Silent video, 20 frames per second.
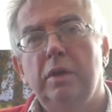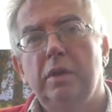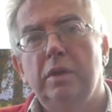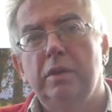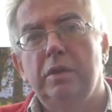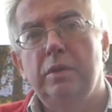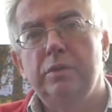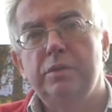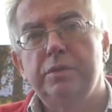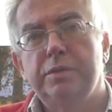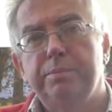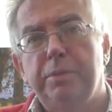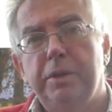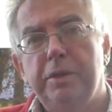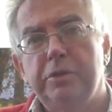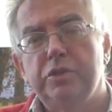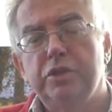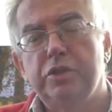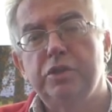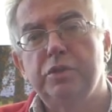those
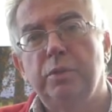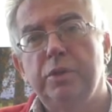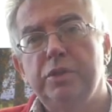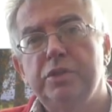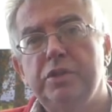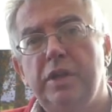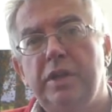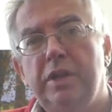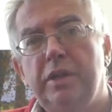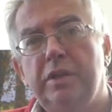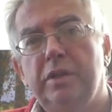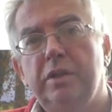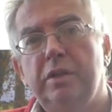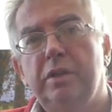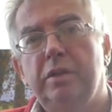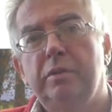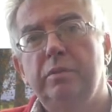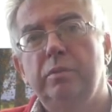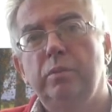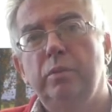pictures were
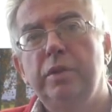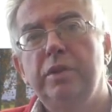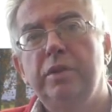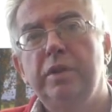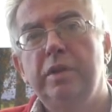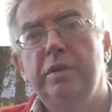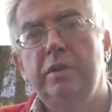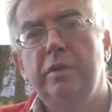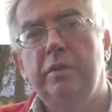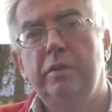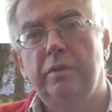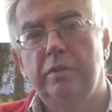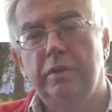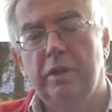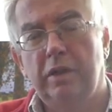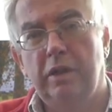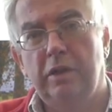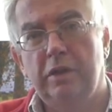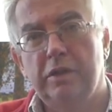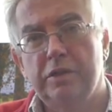taken within the
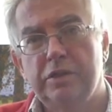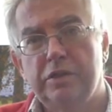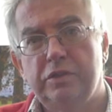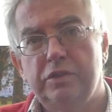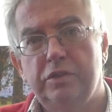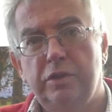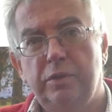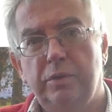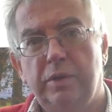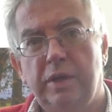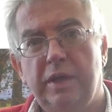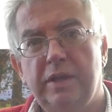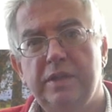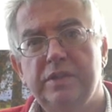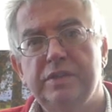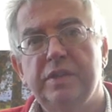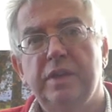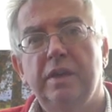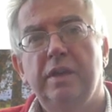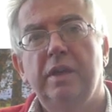last 2
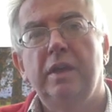years.